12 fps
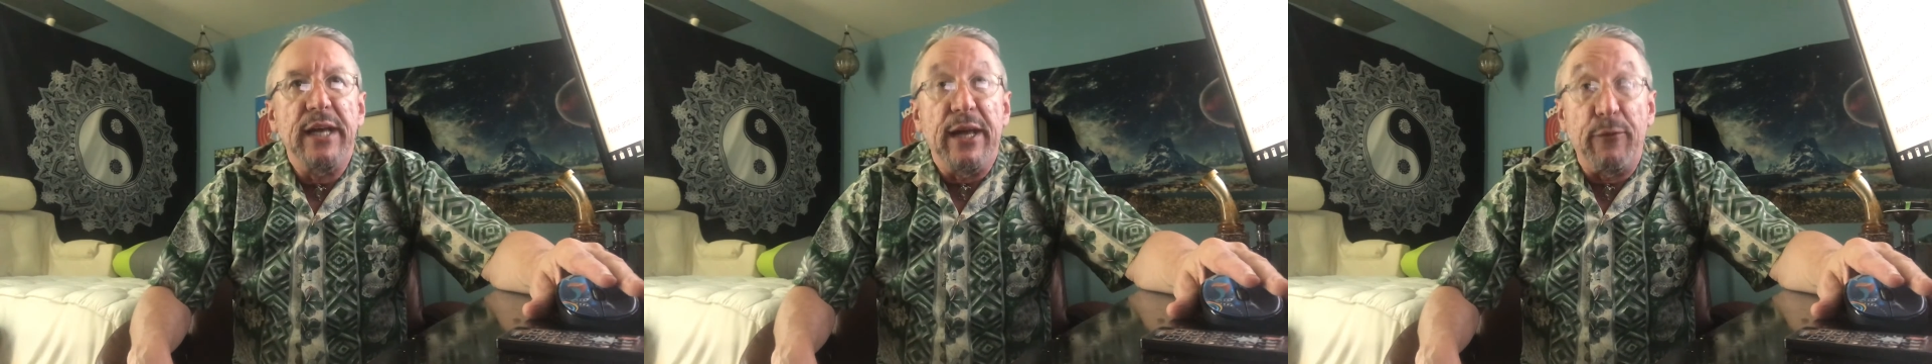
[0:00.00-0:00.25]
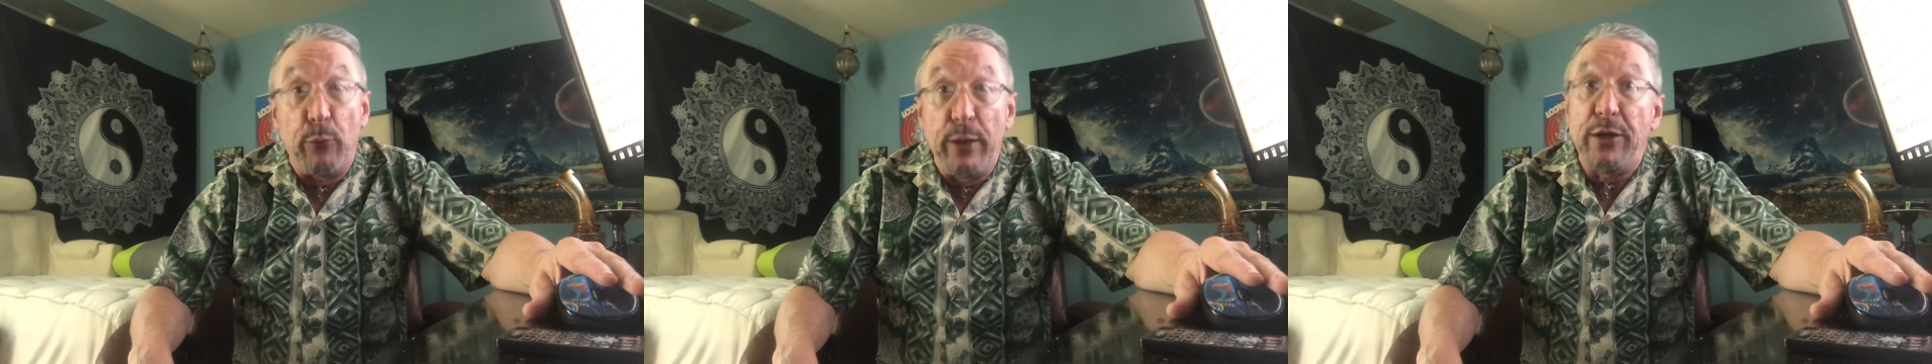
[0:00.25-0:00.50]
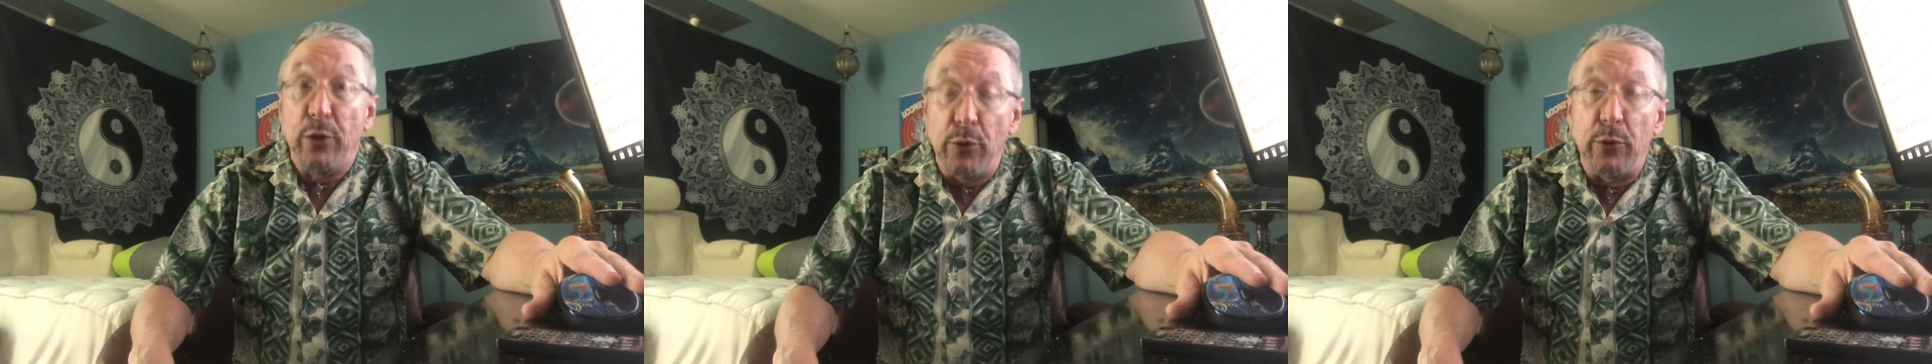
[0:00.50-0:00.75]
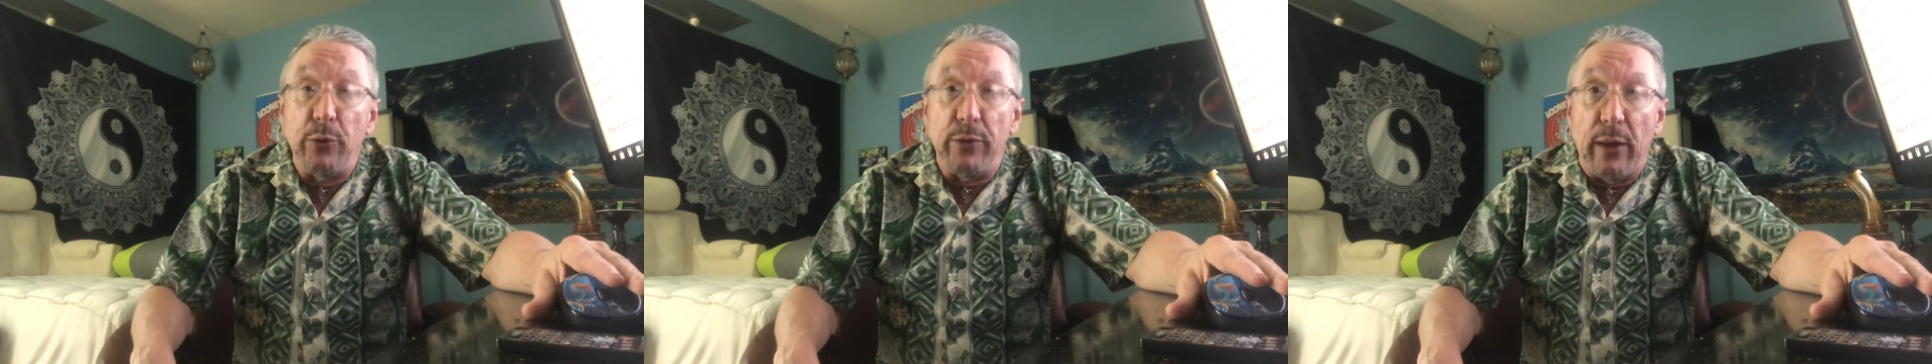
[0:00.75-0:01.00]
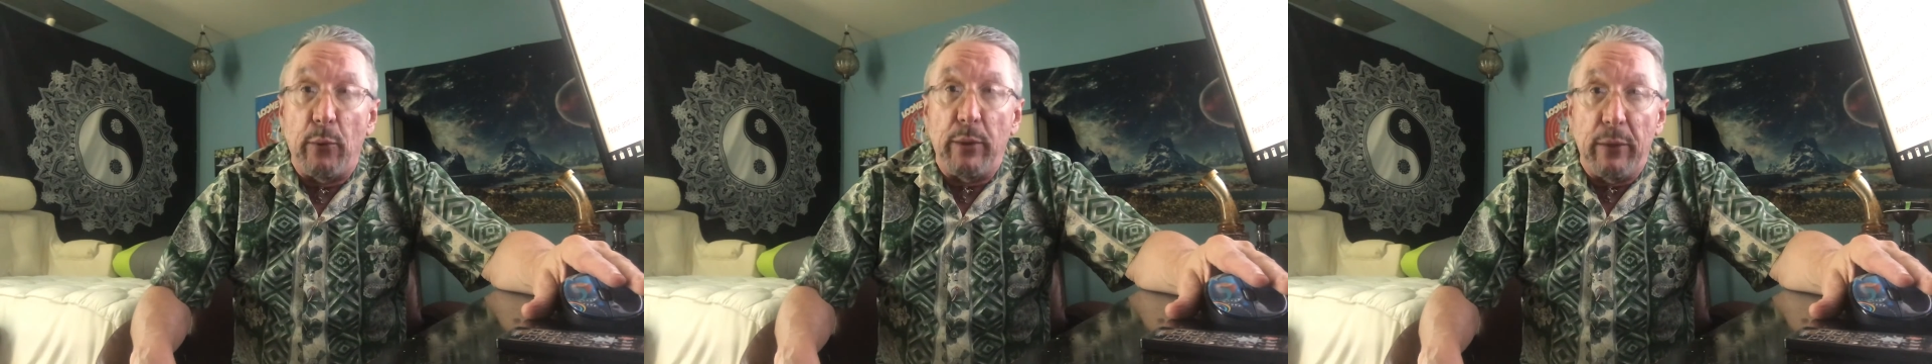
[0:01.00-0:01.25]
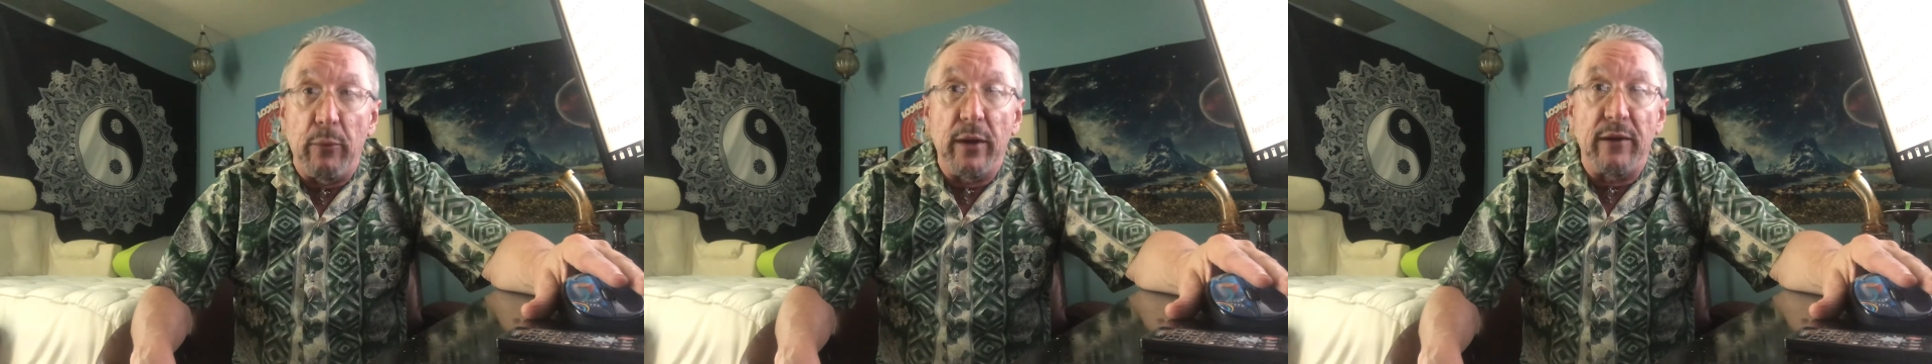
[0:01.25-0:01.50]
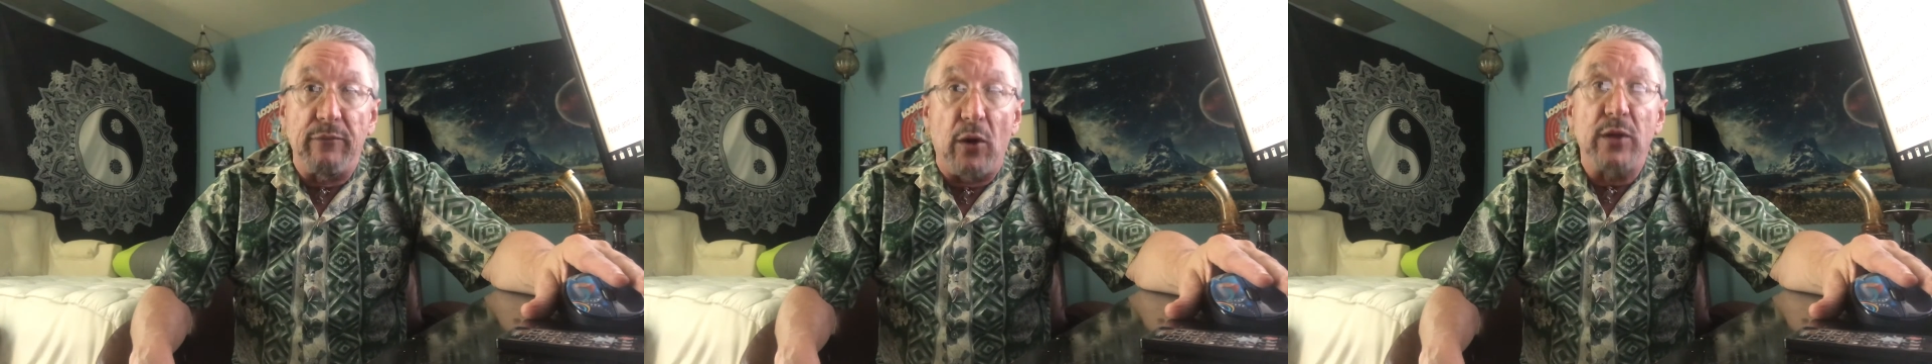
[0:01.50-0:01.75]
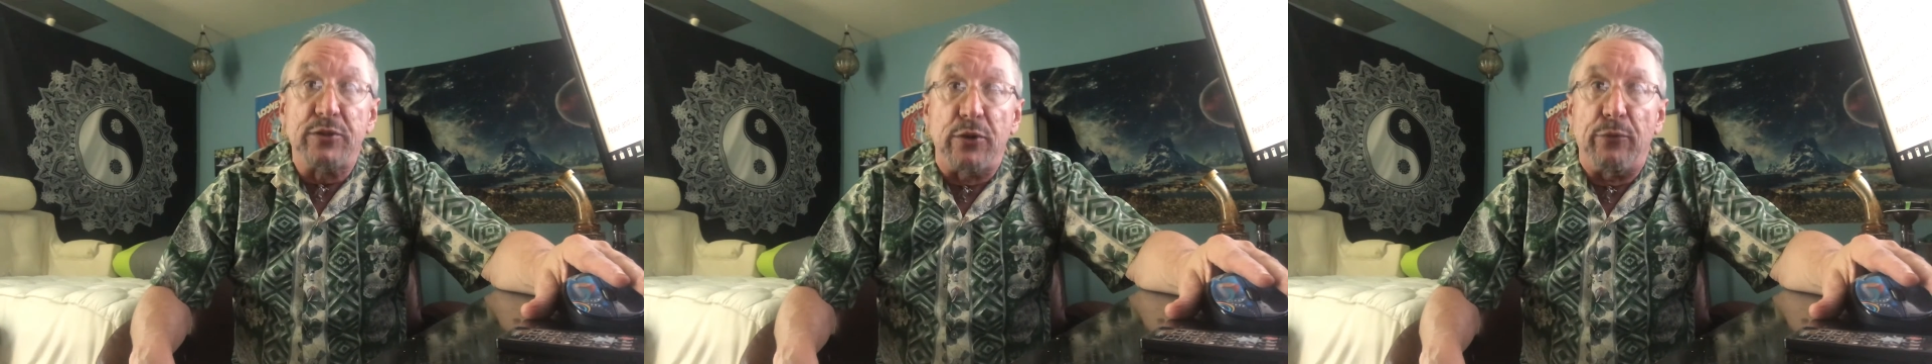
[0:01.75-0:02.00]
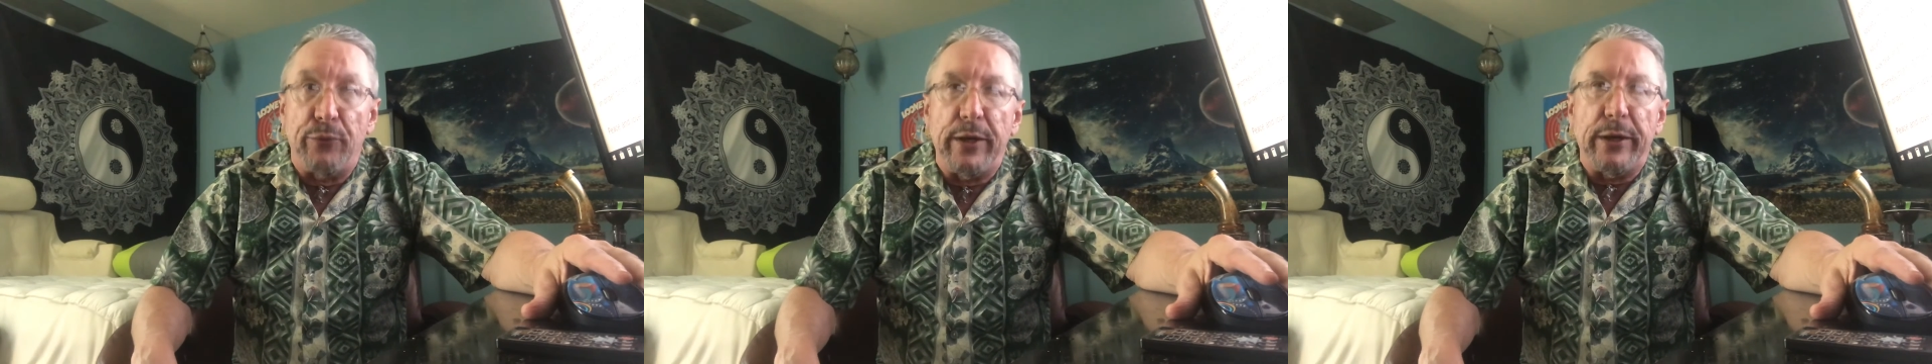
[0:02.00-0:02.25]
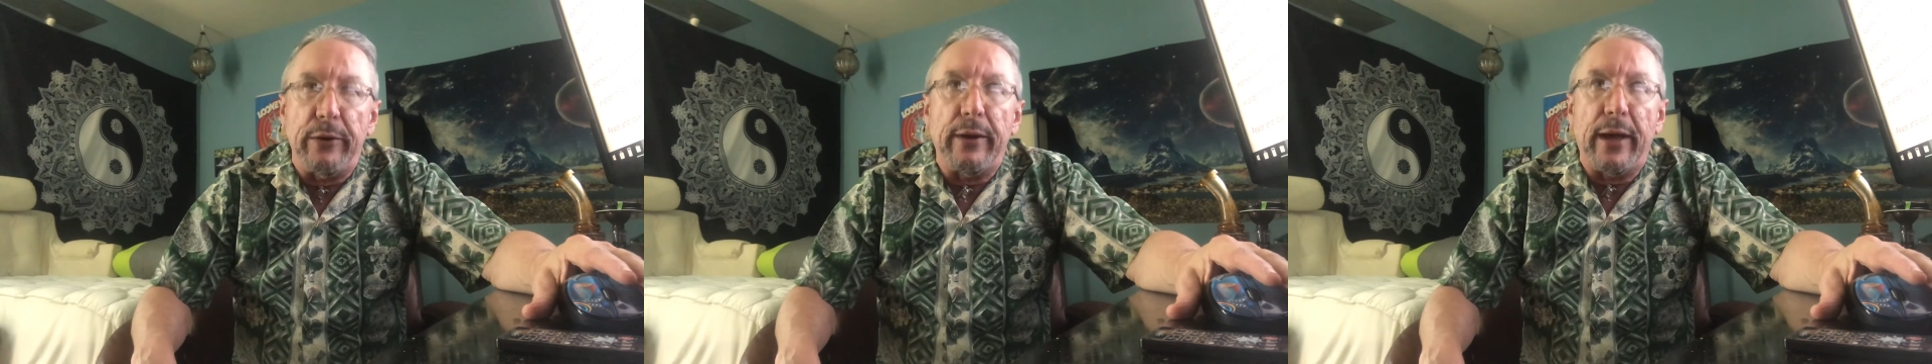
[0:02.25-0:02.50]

If we do, then we will have also figured